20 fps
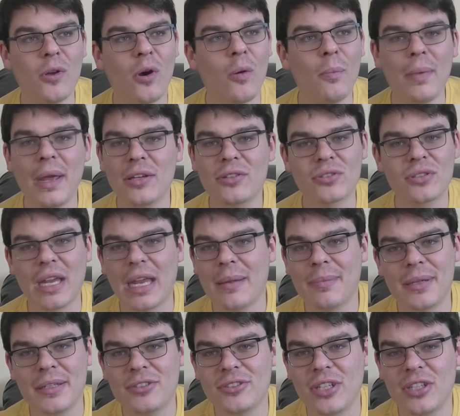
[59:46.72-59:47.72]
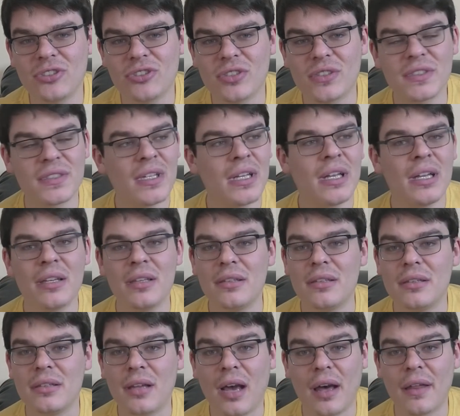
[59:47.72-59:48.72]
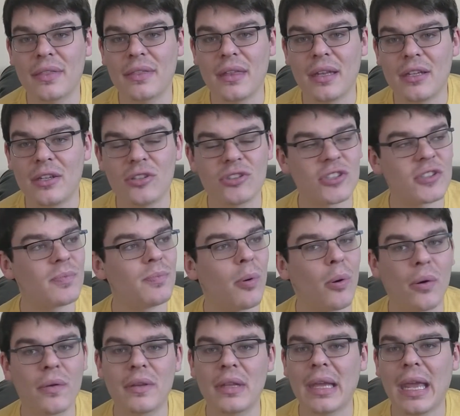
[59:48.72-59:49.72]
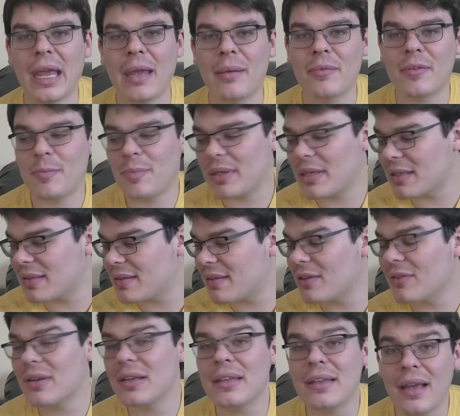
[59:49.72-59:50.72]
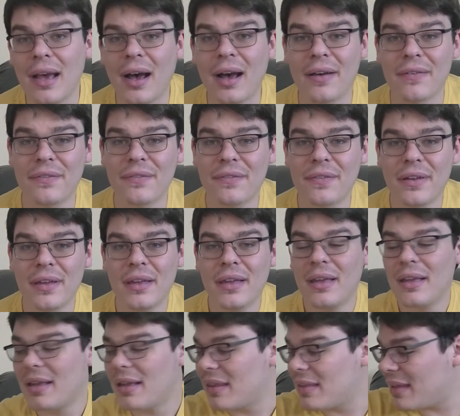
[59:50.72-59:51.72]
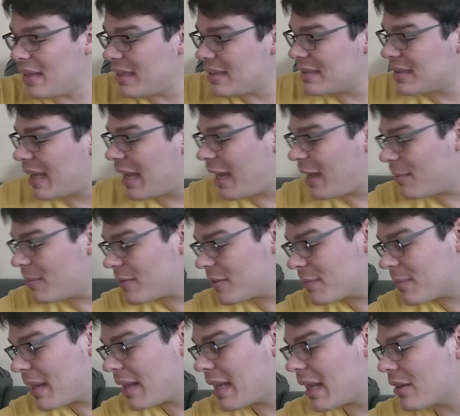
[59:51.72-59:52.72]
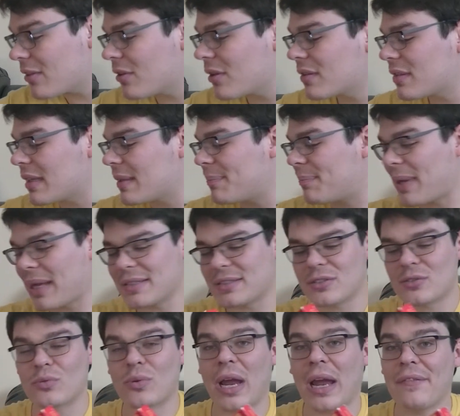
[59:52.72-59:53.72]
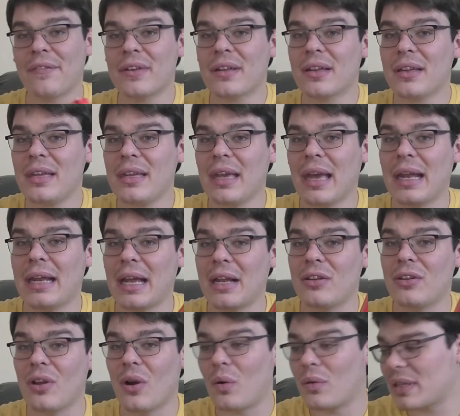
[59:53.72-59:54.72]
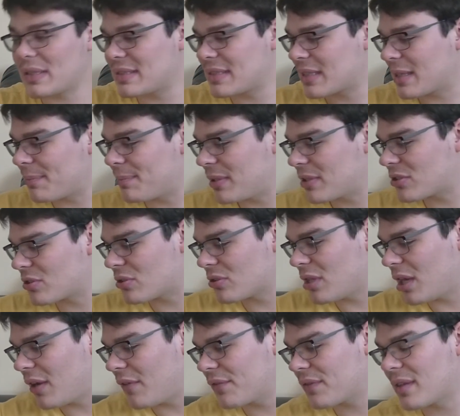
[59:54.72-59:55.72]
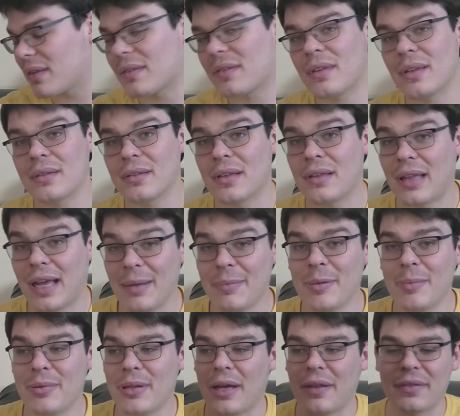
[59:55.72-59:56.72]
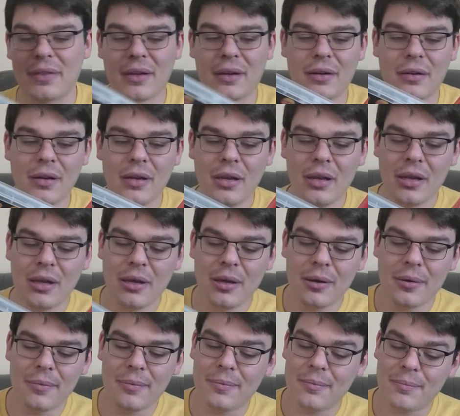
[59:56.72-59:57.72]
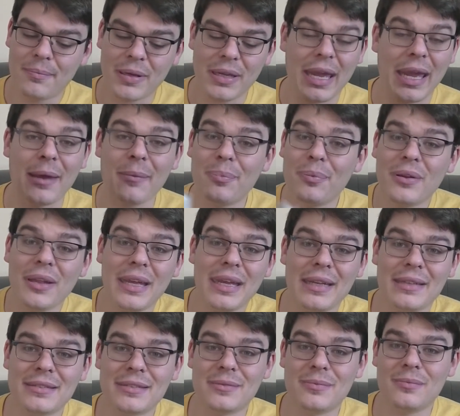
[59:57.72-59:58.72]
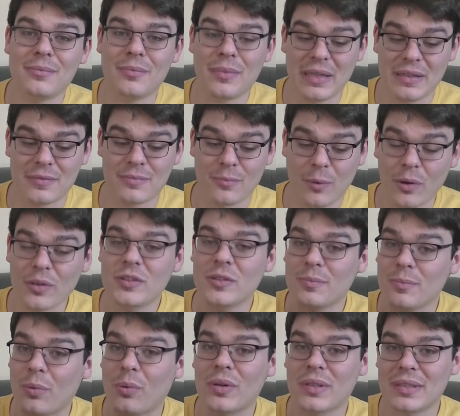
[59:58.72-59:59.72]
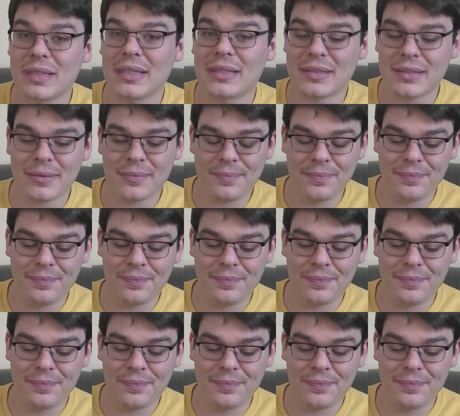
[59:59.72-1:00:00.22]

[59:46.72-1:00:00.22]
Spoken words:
major gameplay changes, nothing. You just port the games because they're enough. These games may not look the best graphically, and I know that's like a big turn off to a lot of people out there, but gameplay is most important.